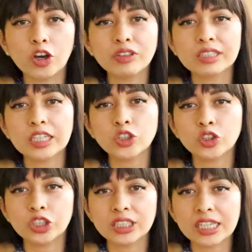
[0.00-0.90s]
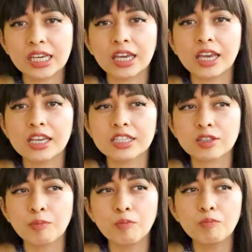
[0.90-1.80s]
obviously Turkey
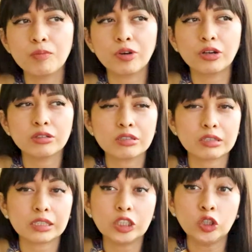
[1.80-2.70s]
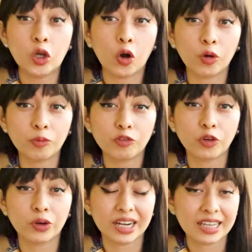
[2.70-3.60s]
is mostly known
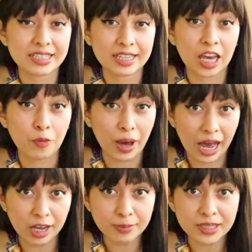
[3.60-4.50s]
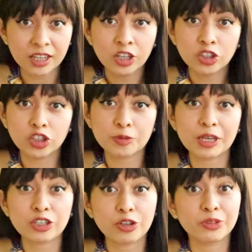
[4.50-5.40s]
for its kebabs just
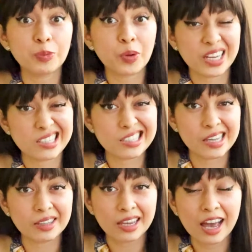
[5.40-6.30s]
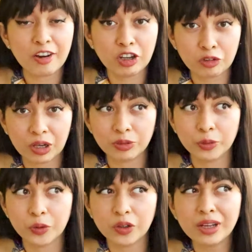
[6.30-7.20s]
because of the presence that they have around
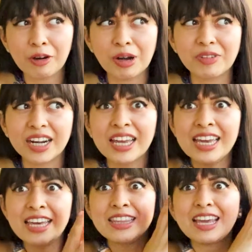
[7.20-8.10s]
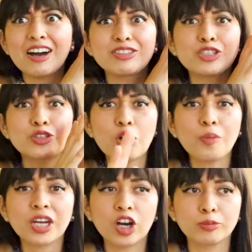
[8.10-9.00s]
the world. However, they have
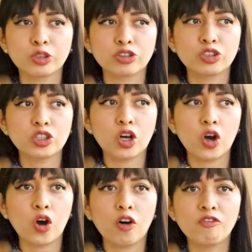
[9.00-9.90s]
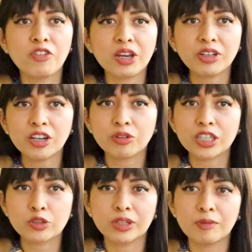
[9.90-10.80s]
so many options, so very
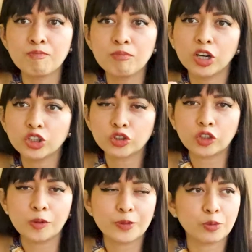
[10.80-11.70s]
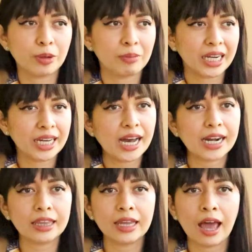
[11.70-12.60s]
rich with mushrooms, with
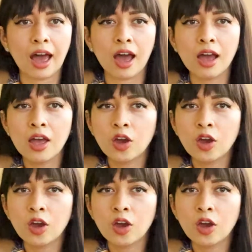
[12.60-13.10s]
macarna,